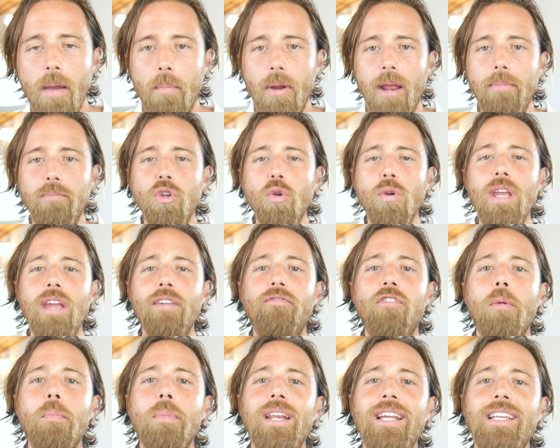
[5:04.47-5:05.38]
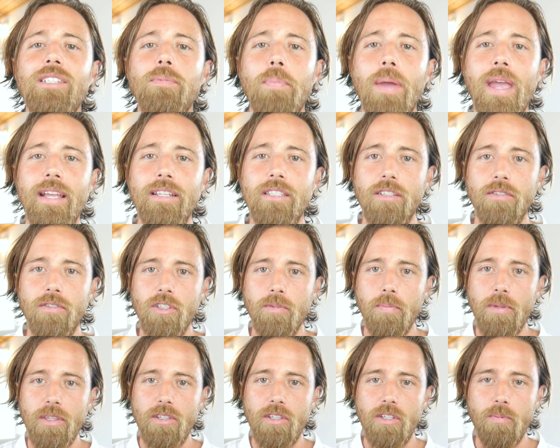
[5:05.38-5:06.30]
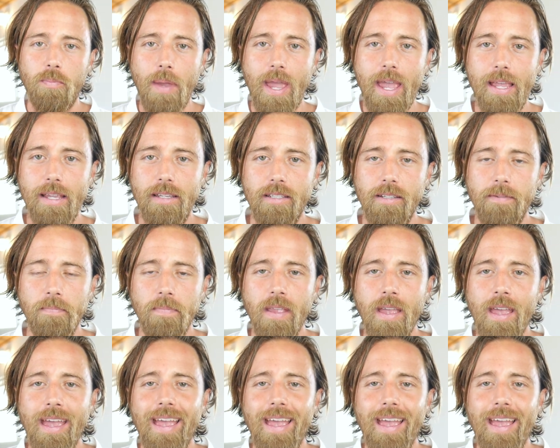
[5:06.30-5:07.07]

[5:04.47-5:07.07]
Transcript: But I'm doing it from an expansive space.